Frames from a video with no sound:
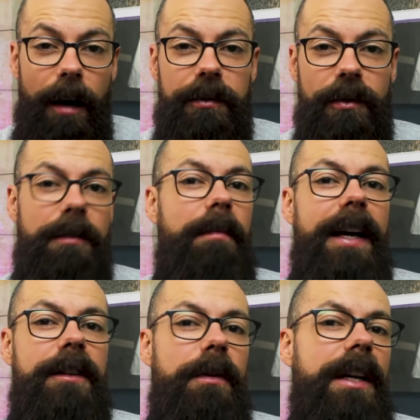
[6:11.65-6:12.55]
up to
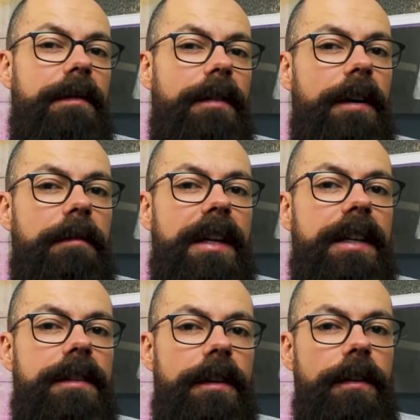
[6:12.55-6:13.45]
about 25
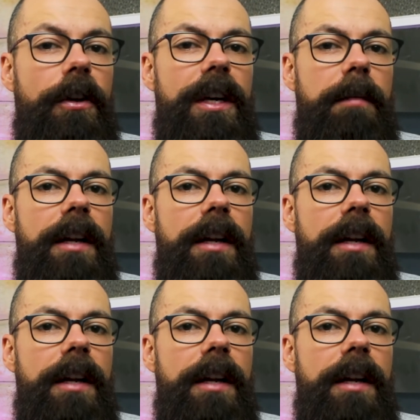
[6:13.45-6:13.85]
minutes to 30